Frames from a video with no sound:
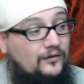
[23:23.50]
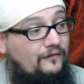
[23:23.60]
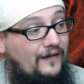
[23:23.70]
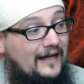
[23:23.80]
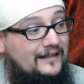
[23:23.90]

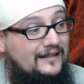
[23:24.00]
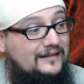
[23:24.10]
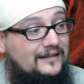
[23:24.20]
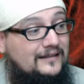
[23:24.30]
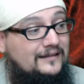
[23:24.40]
So the fact
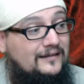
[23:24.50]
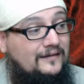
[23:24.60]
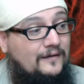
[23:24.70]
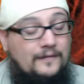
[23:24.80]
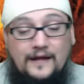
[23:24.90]
is, is
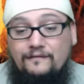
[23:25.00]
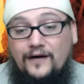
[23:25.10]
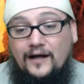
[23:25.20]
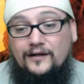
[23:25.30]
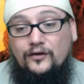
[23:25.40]

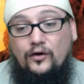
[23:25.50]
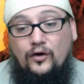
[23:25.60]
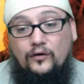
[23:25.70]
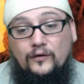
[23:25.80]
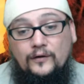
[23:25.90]
they've got it
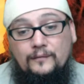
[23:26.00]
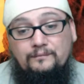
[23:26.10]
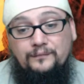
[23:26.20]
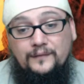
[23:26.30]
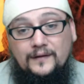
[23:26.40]
all.
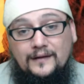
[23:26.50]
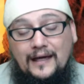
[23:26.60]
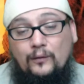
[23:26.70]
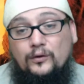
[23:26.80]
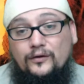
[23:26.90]

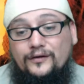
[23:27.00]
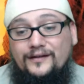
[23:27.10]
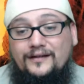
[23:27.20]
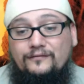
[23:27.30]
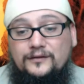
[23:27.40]
Now we're
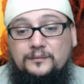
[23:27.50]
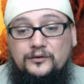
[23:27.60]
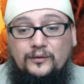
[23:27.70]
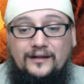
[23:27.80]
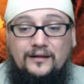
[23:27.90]
learning the
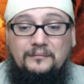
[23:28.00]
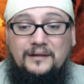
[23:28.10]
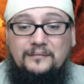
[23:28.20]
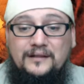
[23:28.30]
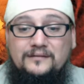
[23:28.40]
difference between a
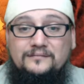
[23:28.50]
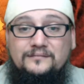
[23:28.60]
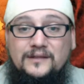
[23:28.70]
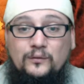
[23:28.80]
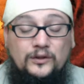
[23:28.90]
commitment,
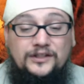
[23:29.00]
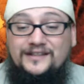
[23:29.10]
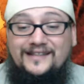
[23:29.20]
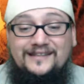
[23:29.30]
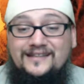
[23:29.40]

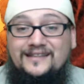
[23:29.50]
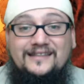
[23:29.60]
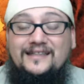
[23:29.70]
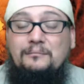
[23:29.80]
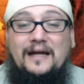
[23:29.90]
which is easy.
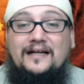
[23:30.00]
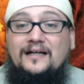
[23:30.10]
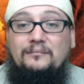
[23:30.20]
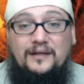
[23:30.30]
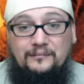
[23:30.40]
It's easy to
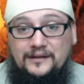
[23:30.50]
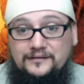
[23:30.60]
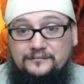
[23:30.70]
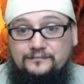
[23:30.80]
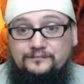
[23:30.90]
make a
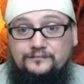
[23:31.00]
commitment.